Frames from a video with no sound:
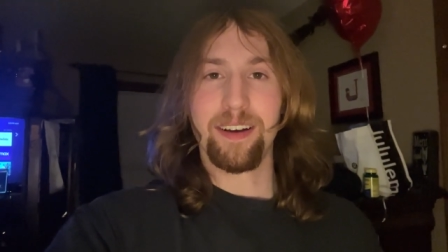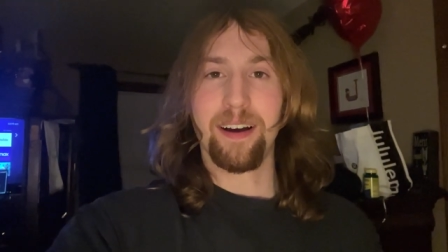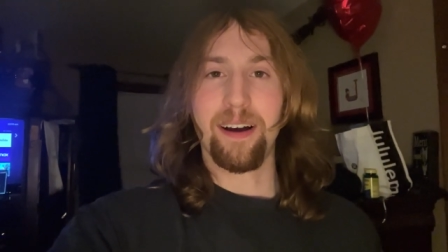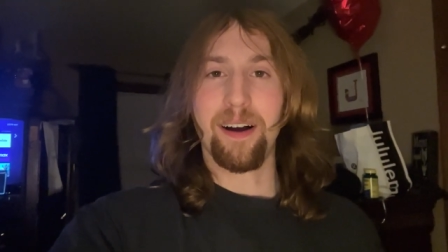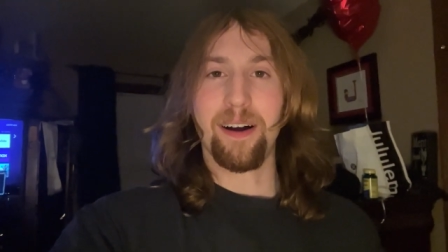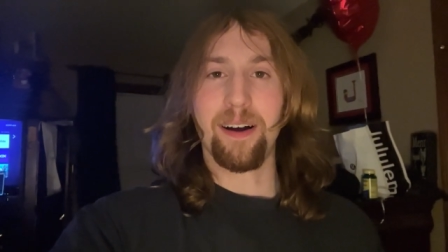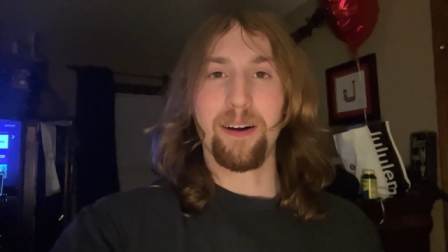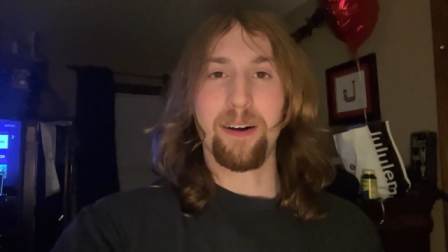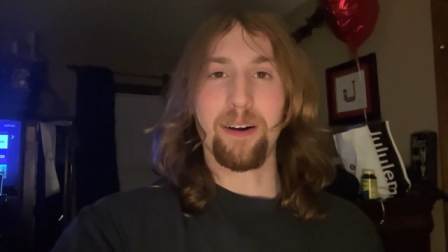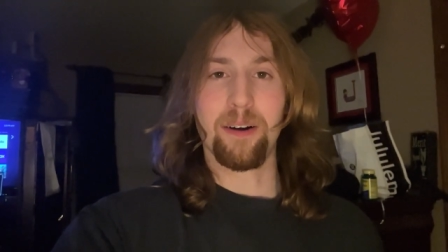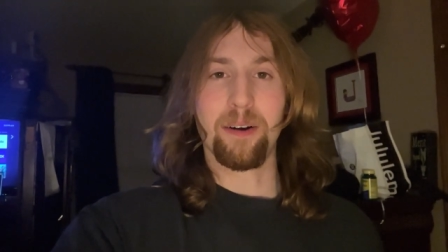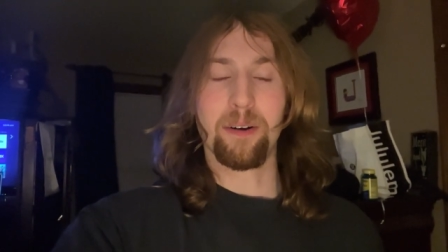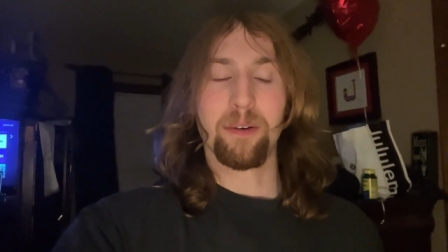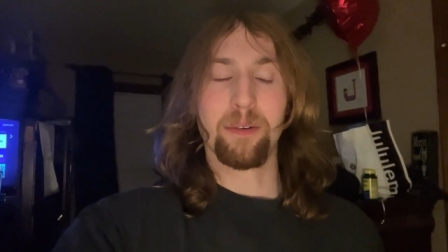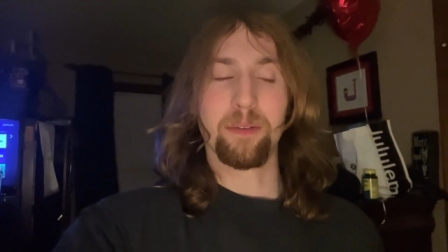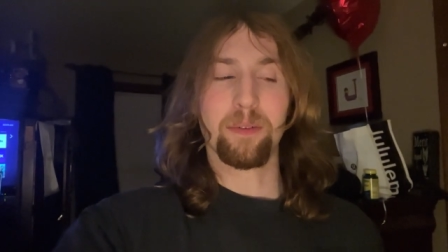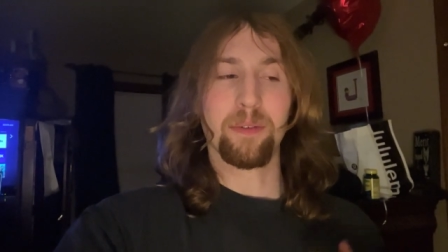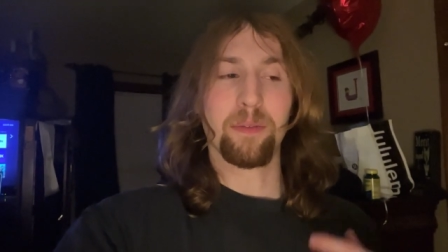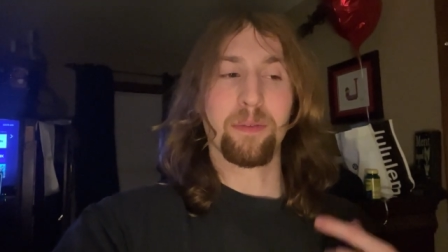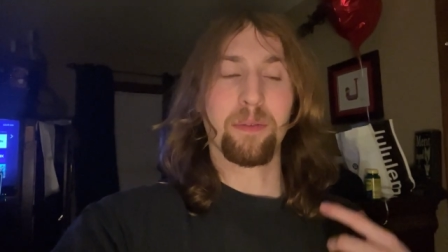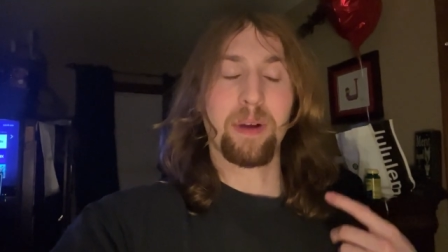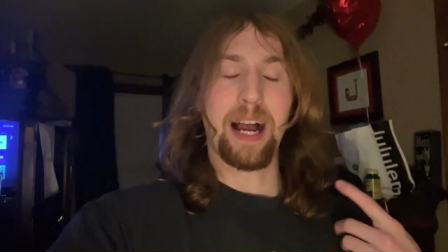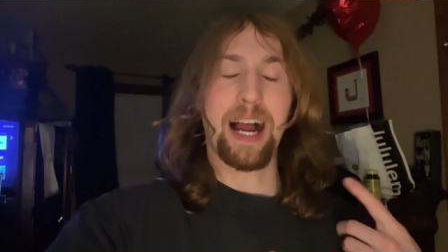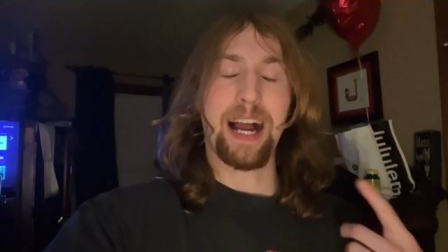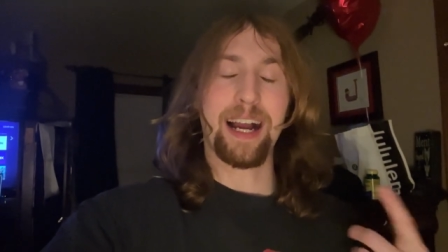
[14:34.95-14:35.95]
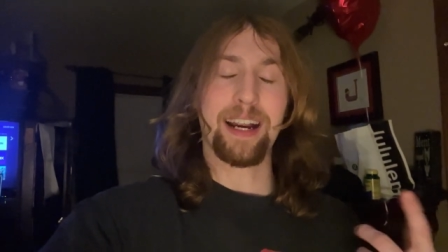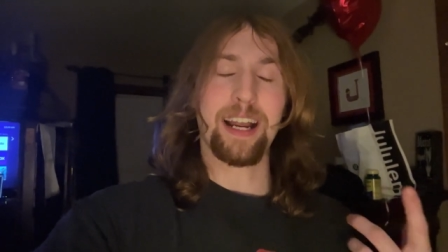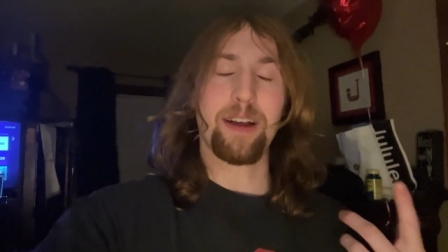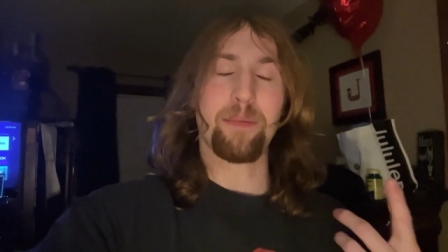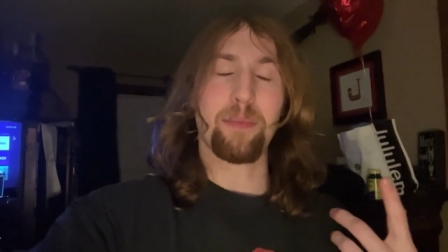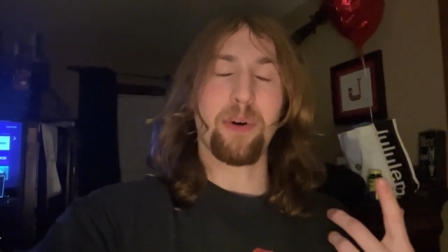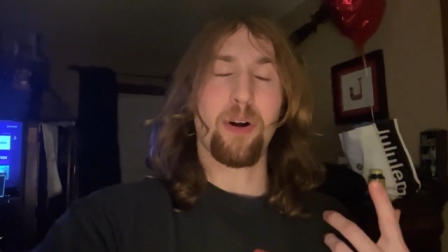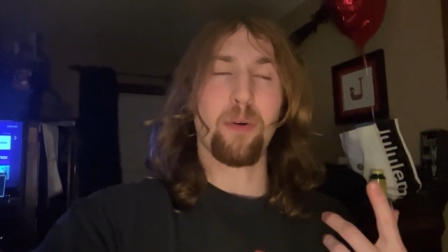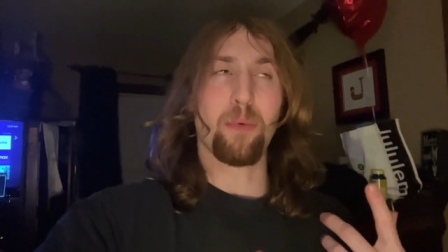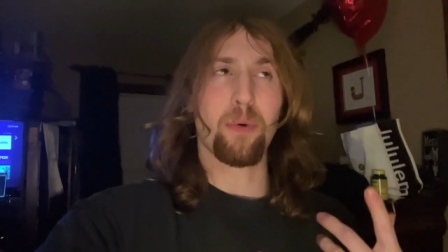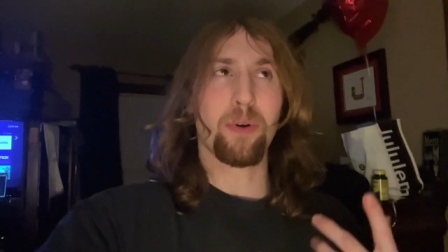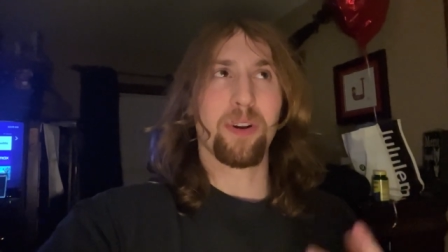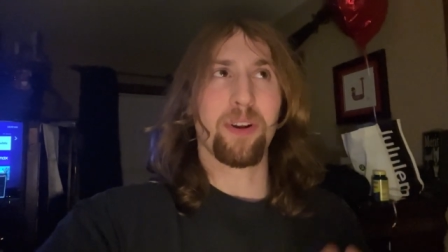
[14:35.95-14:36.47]
Uh, I got my
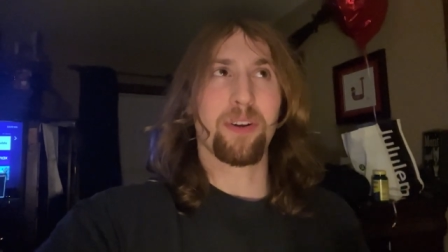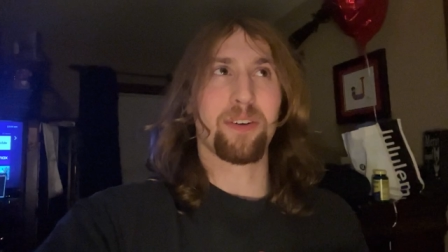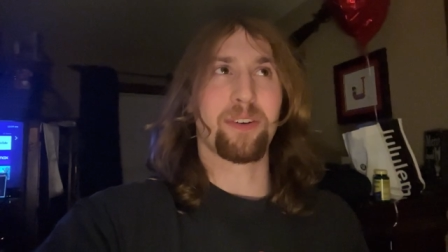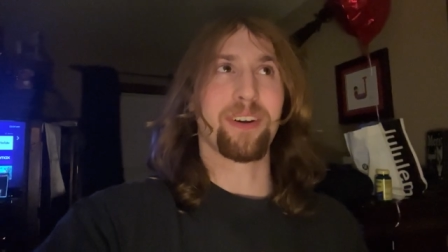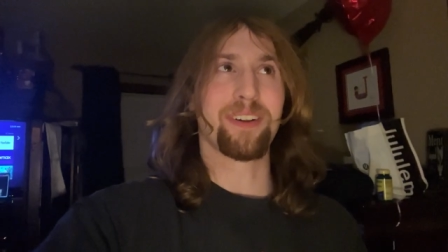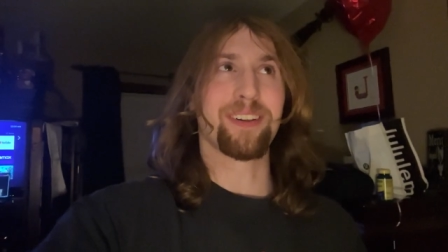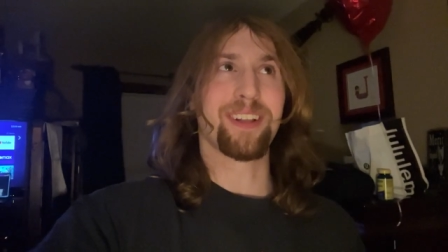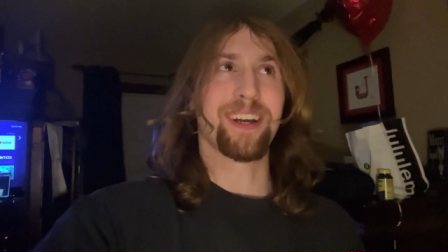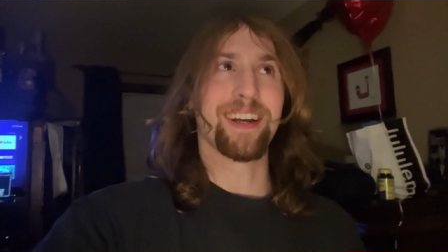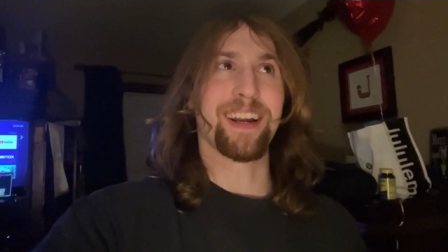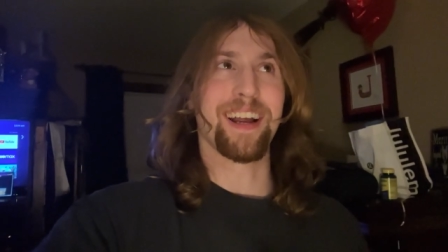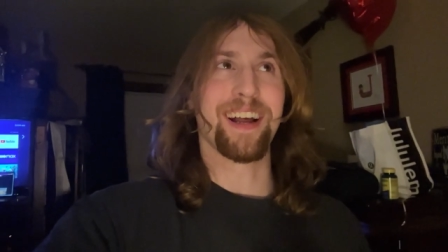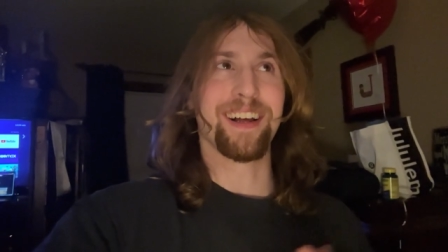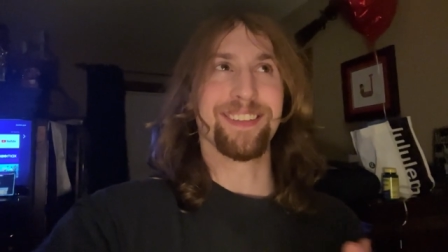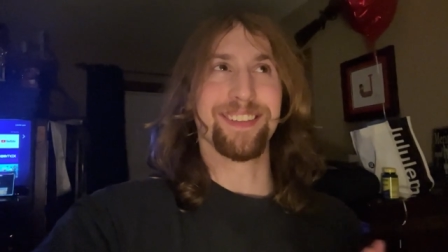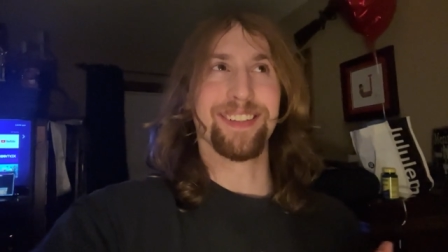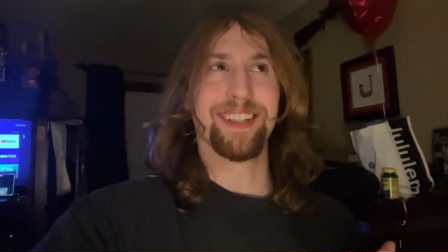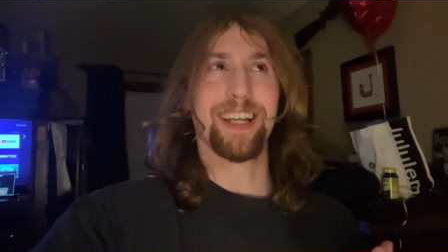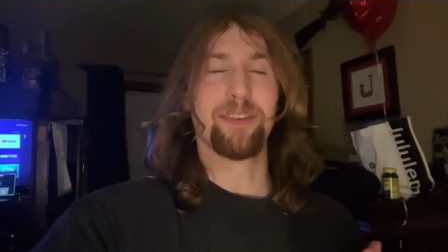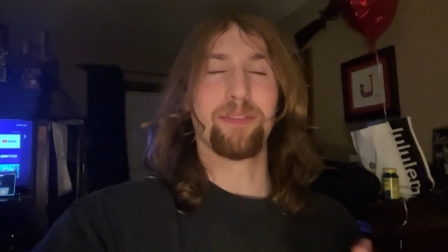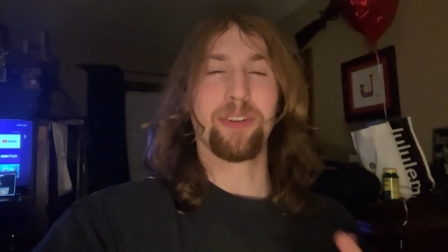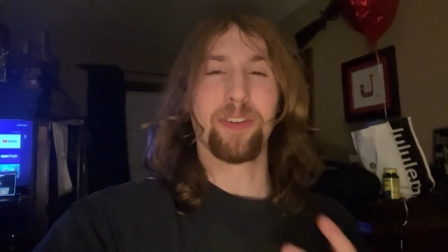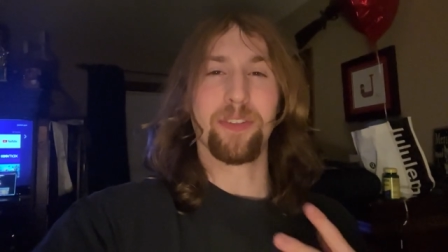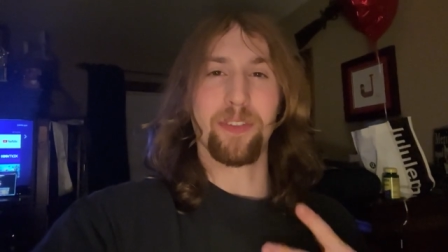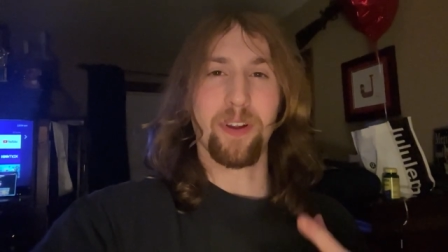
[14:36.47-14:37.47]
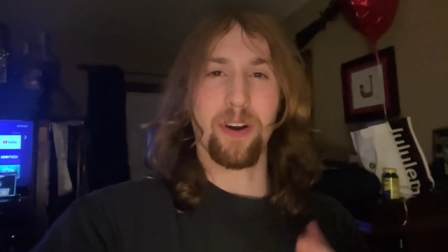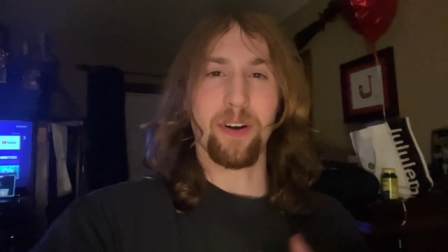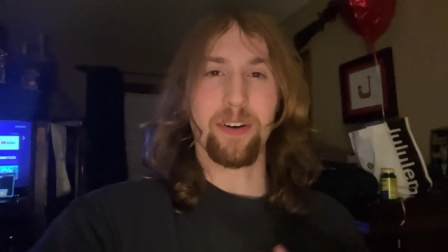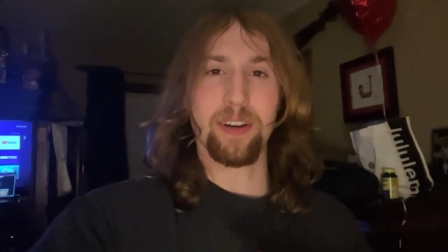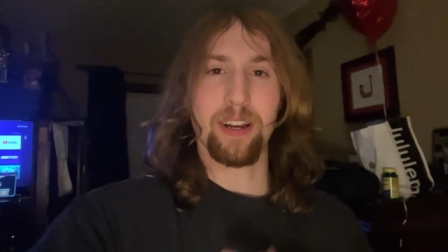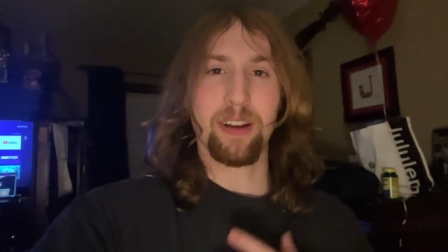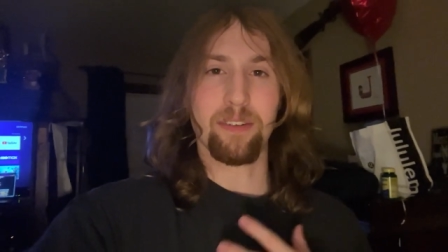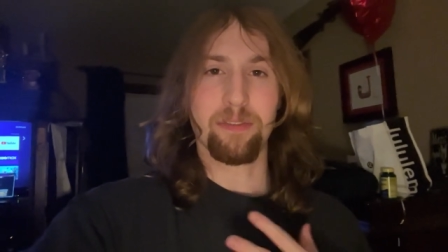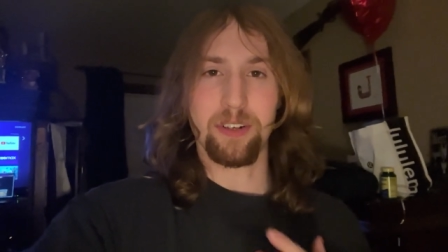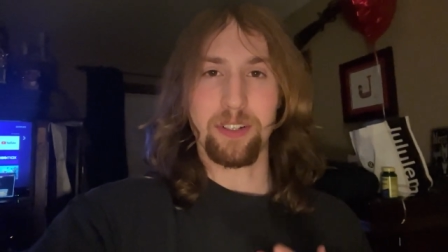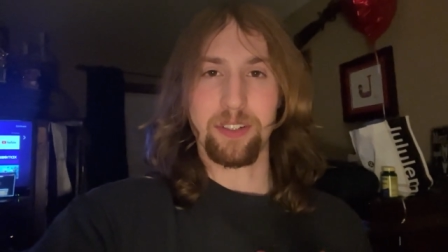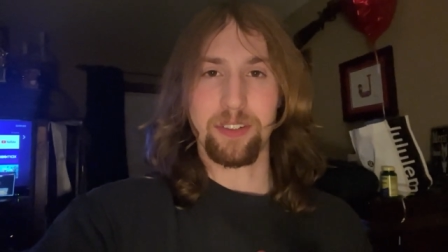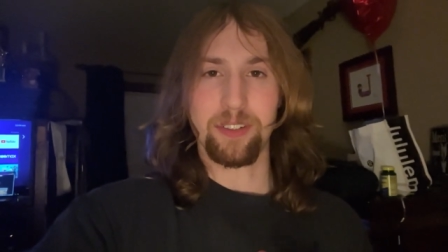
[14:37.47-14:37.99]
homework done around, like, 11.30.
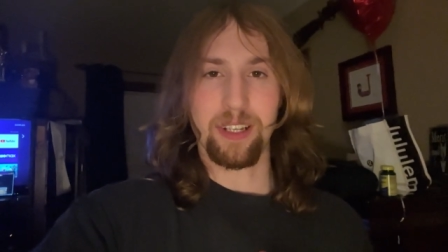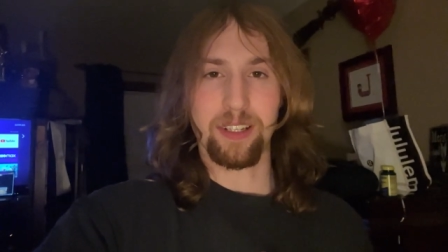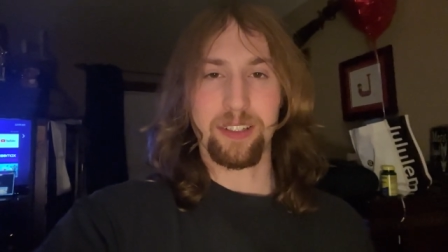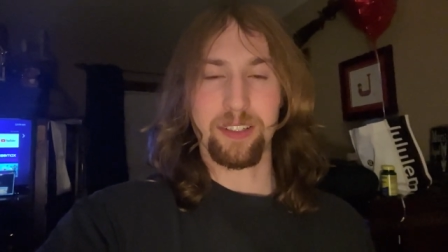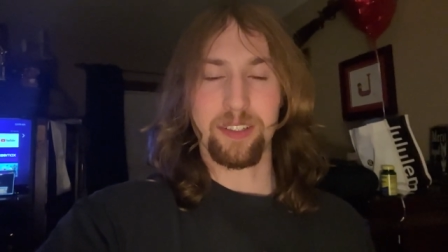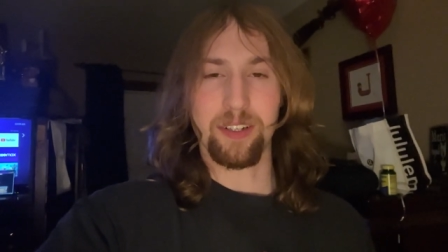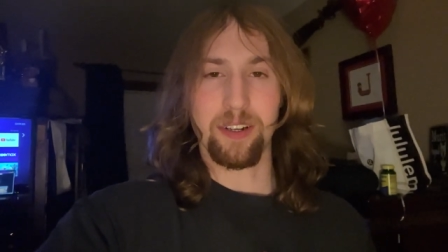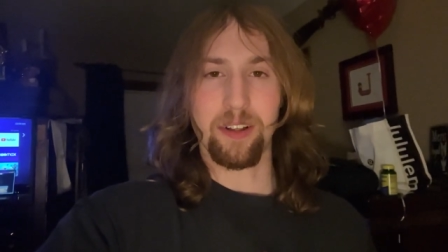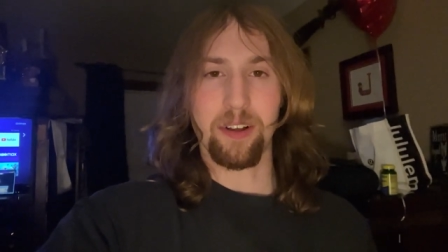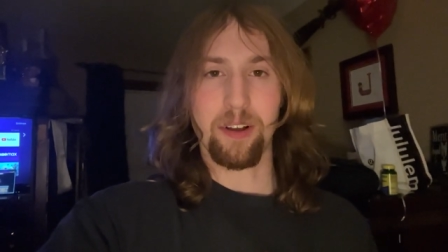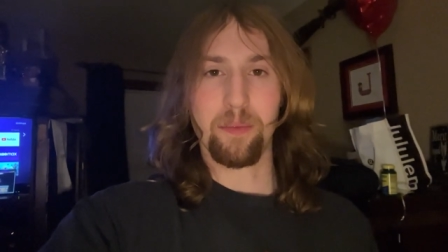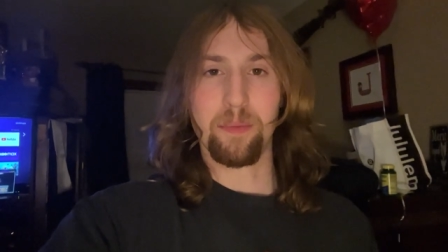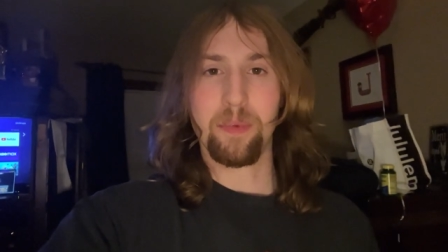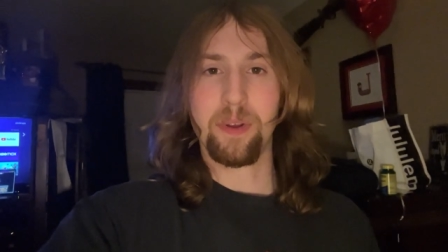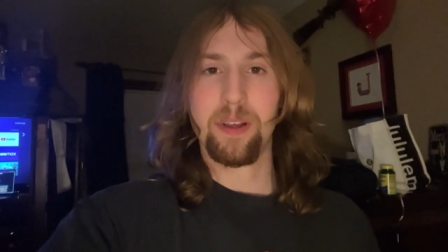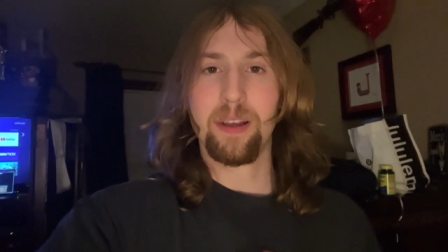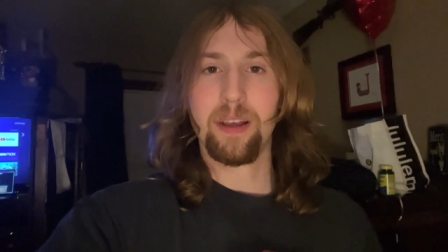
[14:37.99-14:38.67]
I finished that shit up.